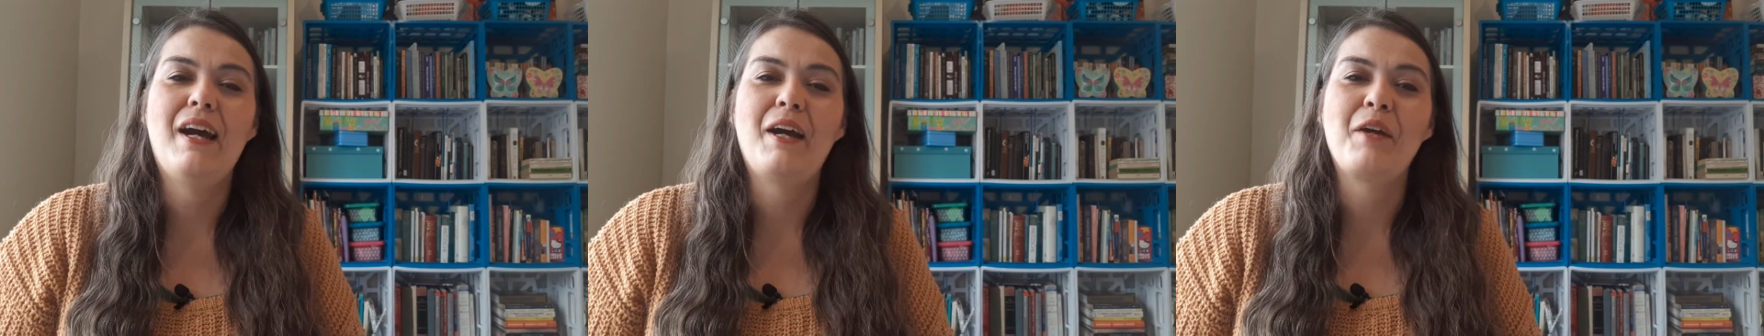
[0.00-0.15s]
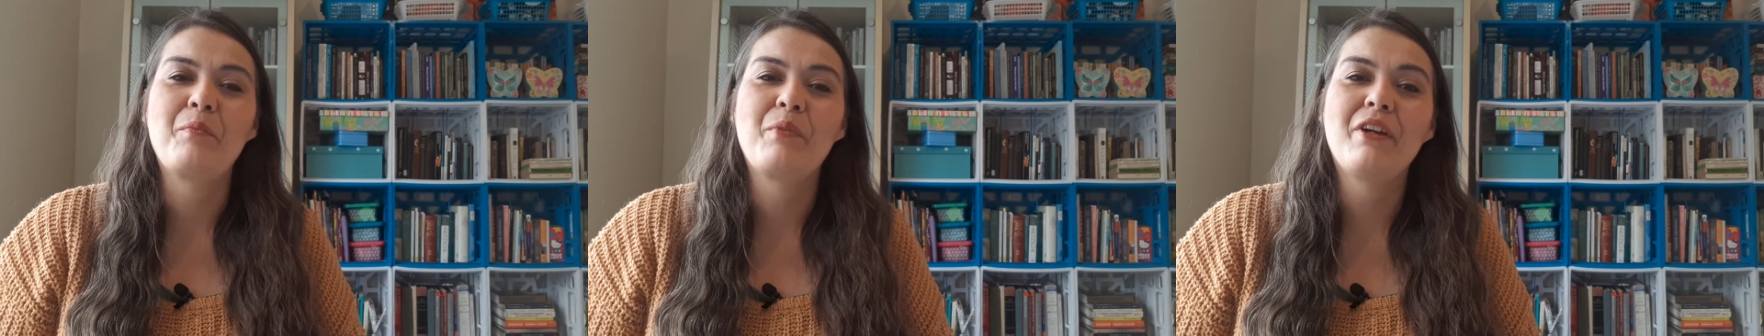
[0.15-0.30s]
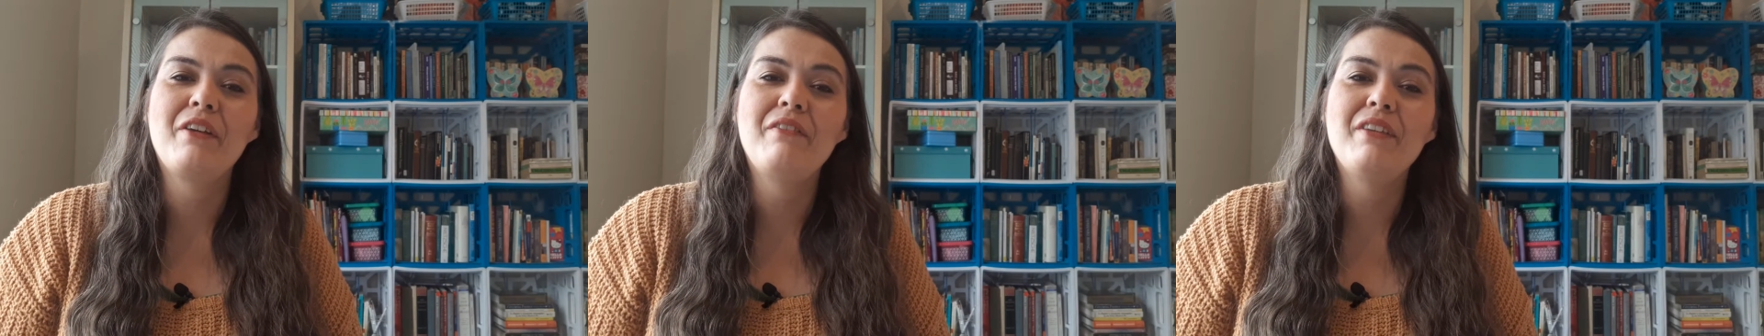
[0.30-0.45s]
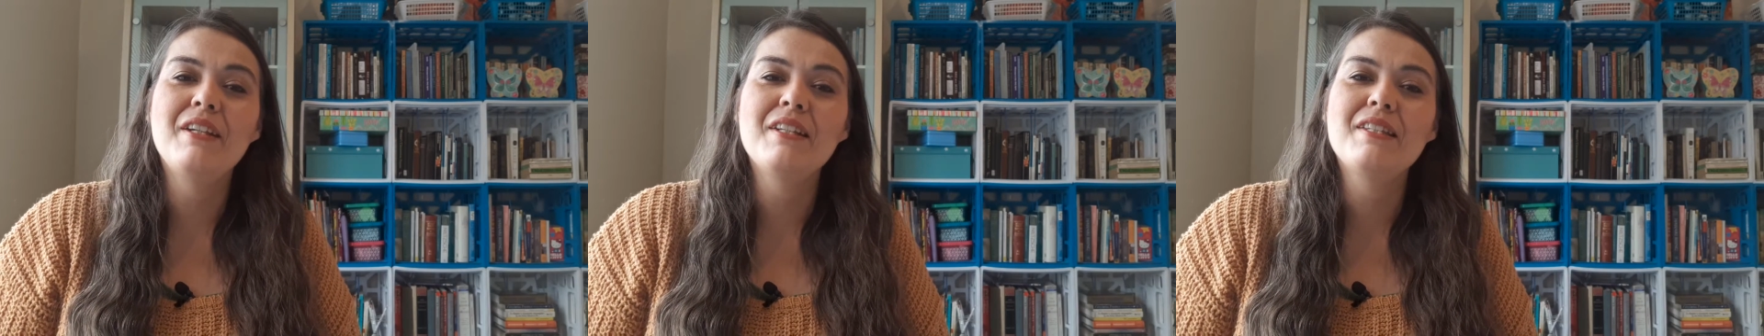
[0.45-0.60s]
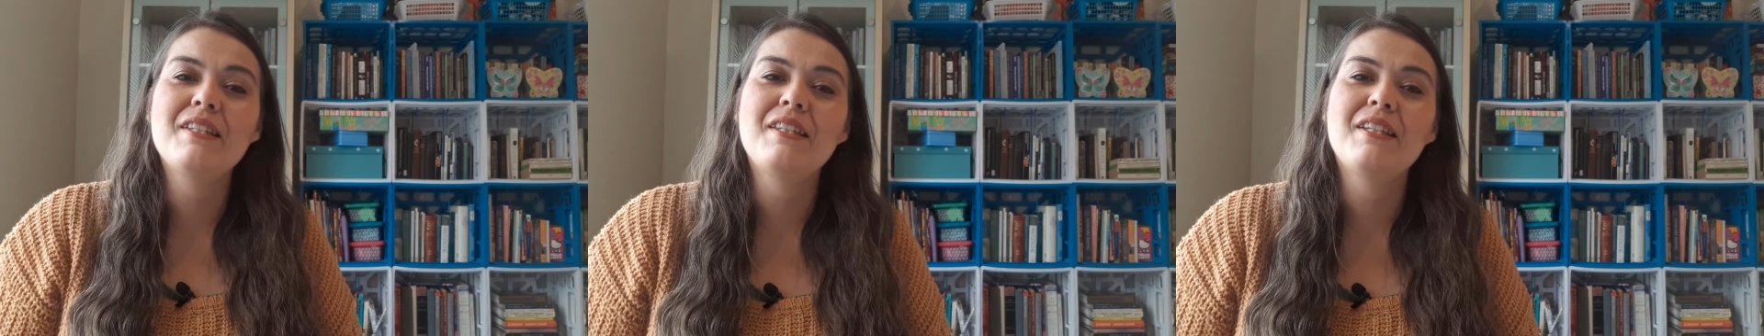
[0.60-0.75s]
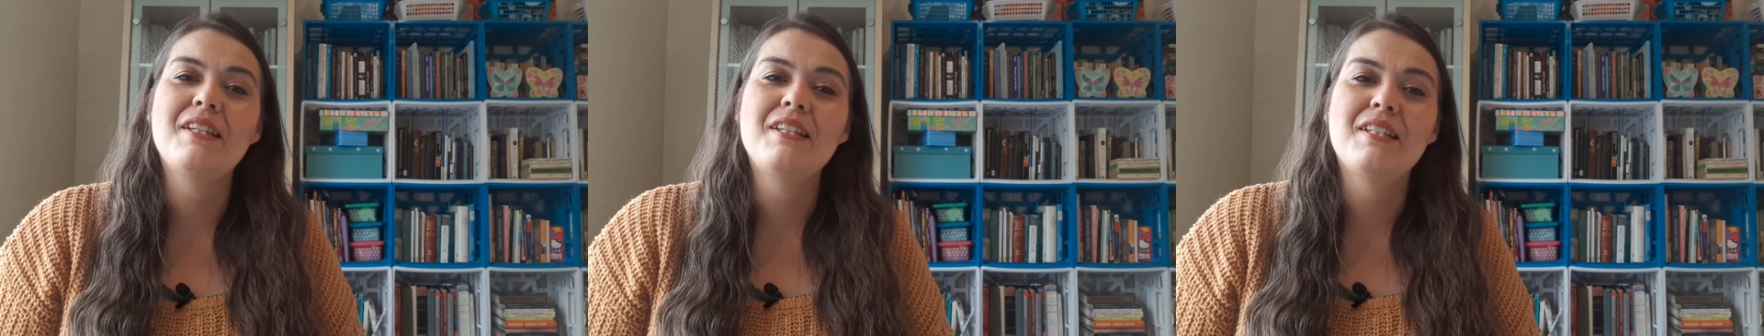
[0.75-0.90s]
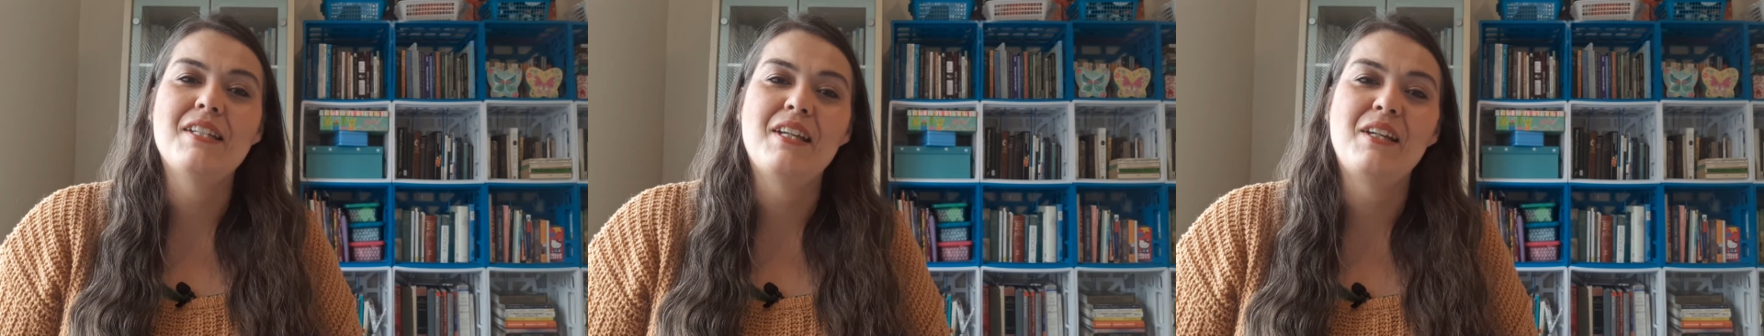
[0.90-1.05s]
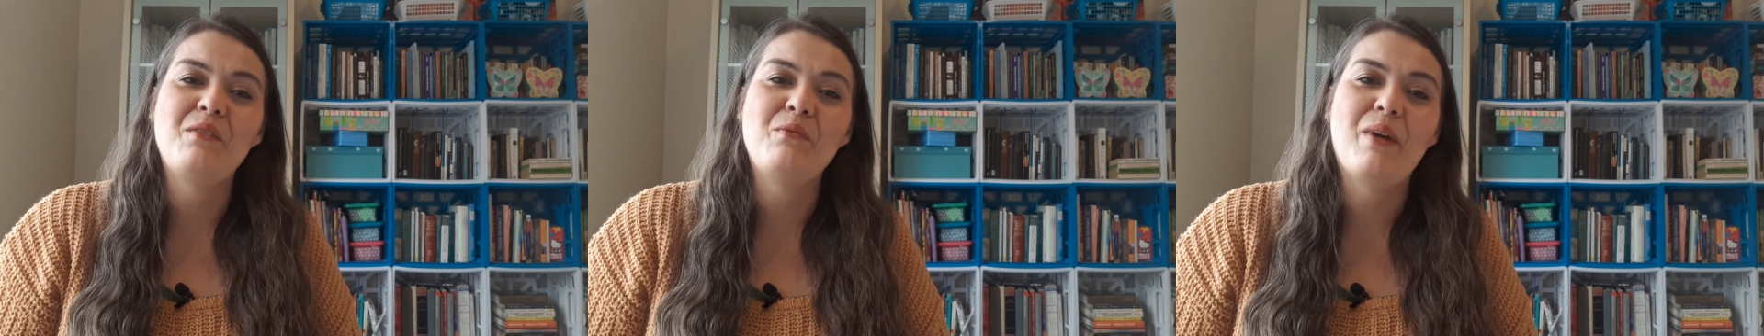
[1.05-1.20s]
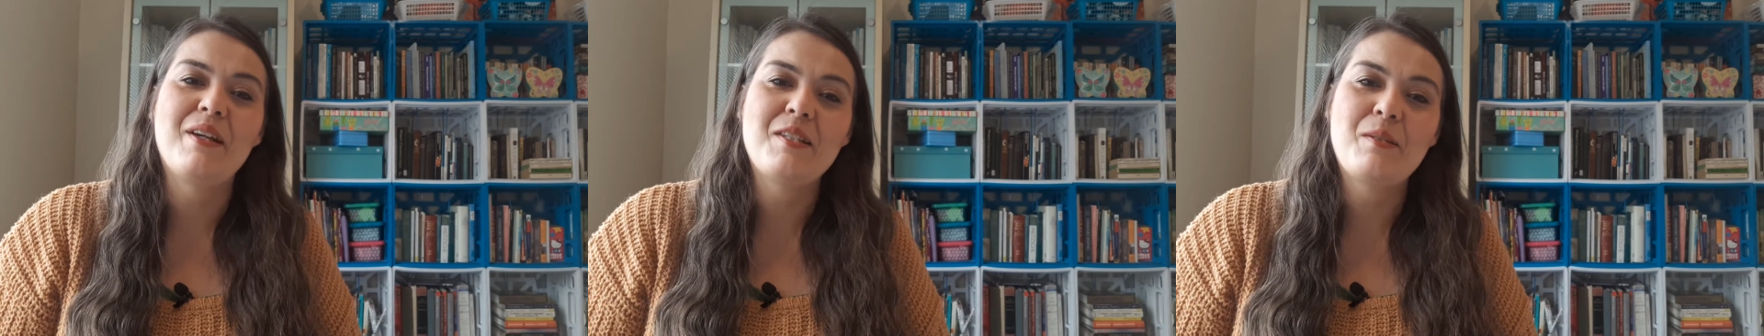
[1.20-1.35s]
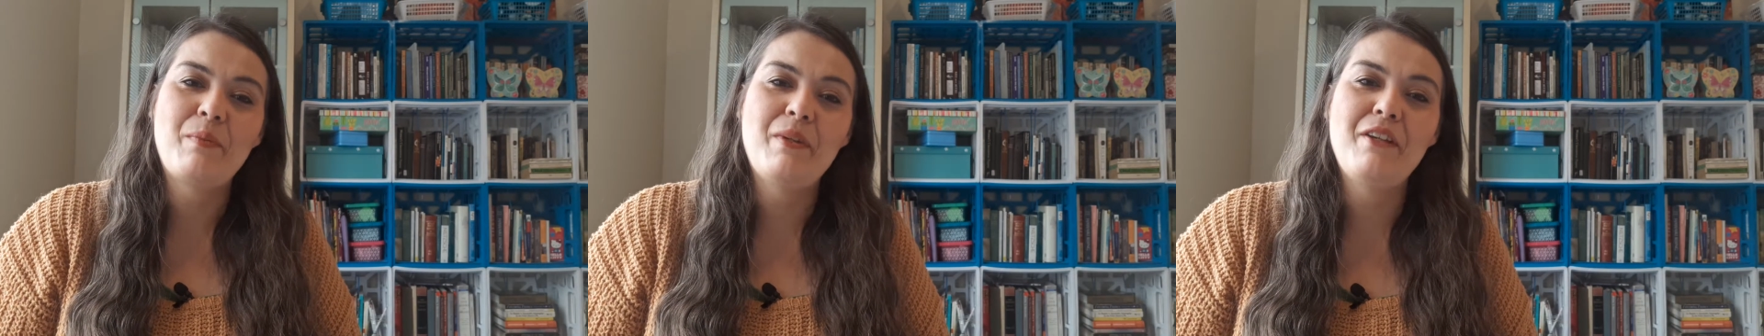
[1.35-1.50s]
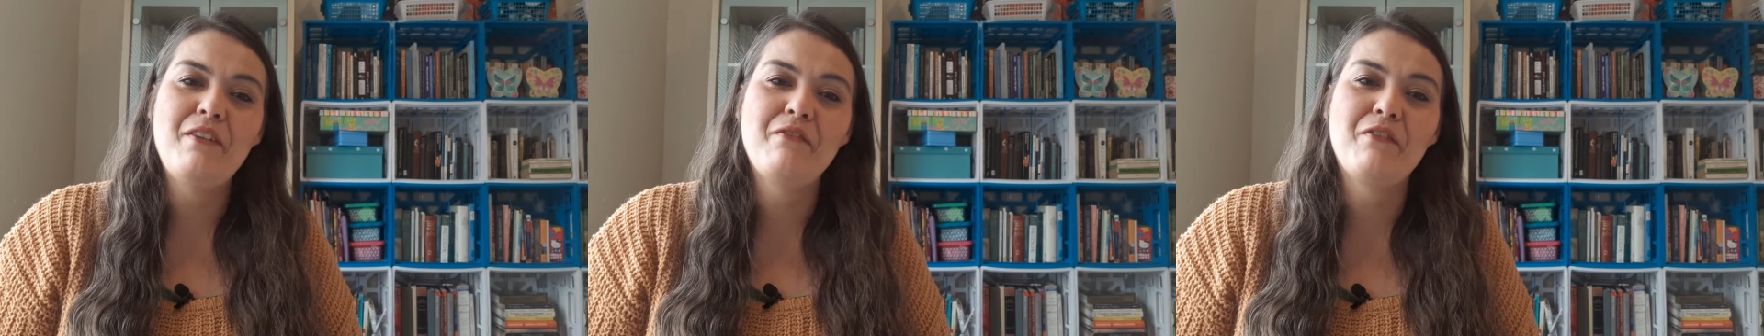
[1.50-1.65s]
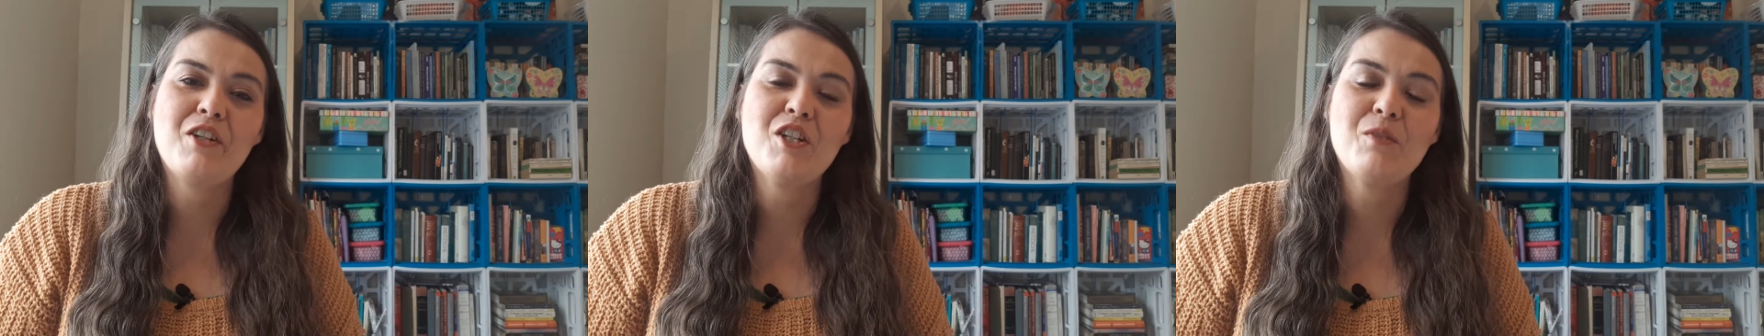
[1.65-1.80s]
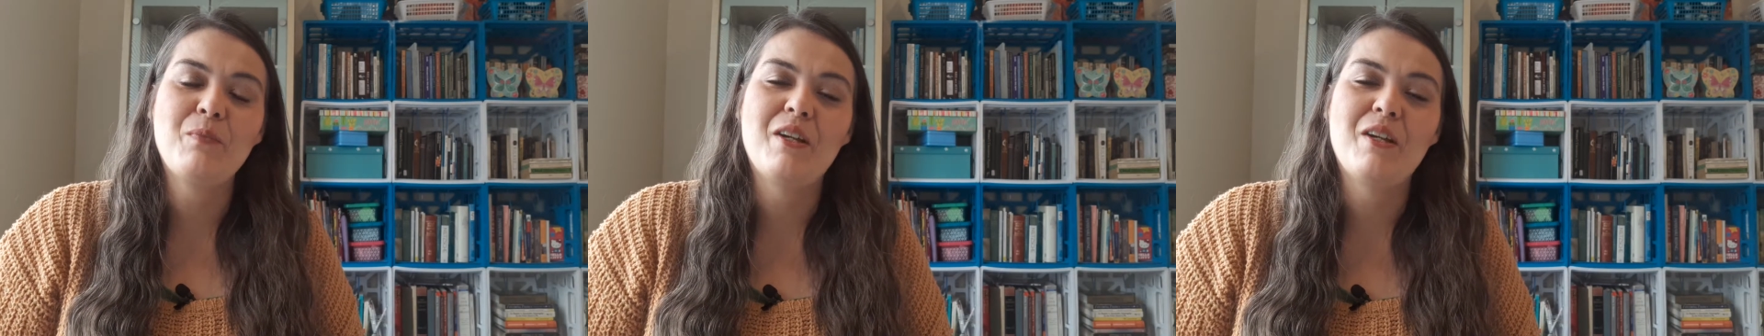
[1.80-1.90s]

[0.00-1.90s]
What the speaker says: I previously did respite for